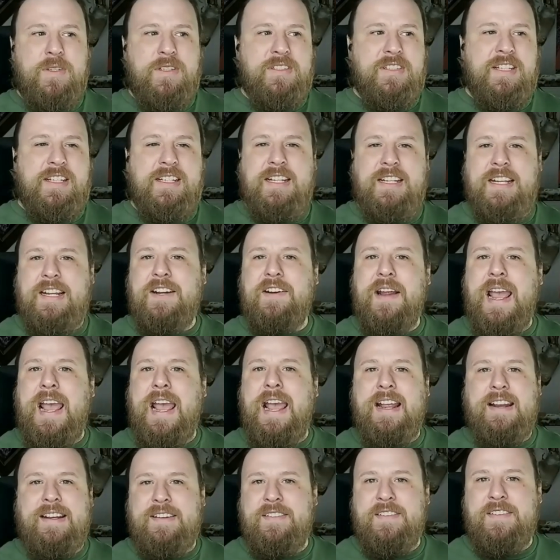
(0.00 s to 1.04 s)
Sinclair
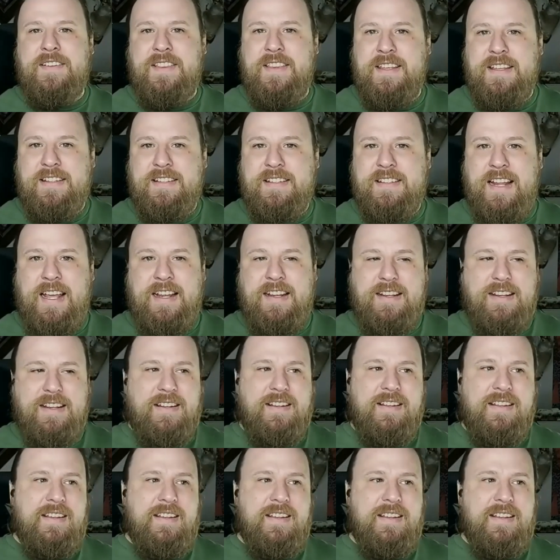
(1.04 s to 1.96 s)
act during this. Like,